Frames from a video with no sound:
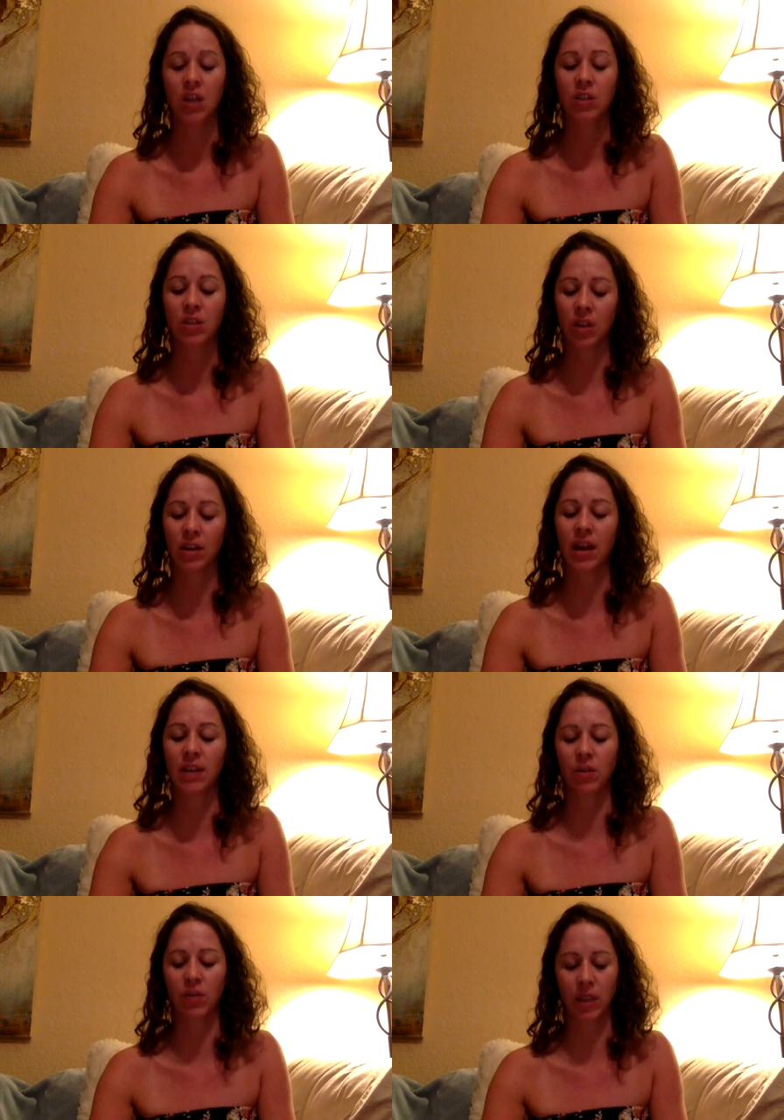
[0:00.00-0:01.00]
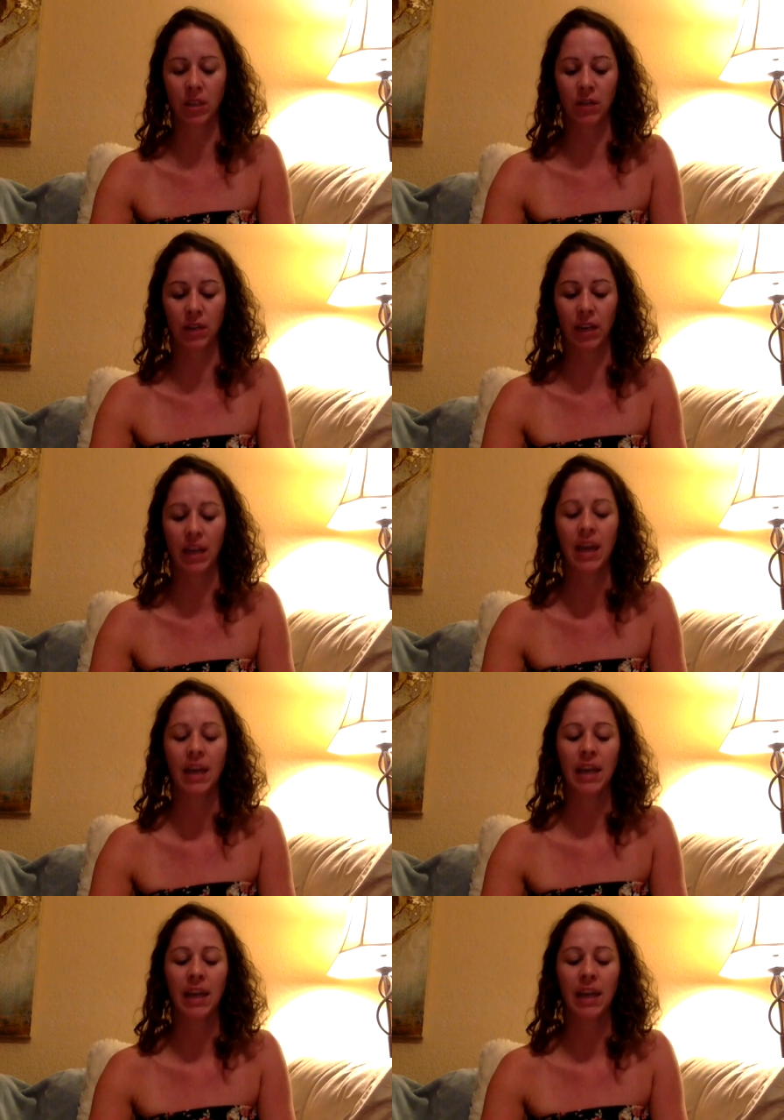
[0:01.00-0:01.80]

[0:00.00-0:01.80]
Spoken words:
done as creativity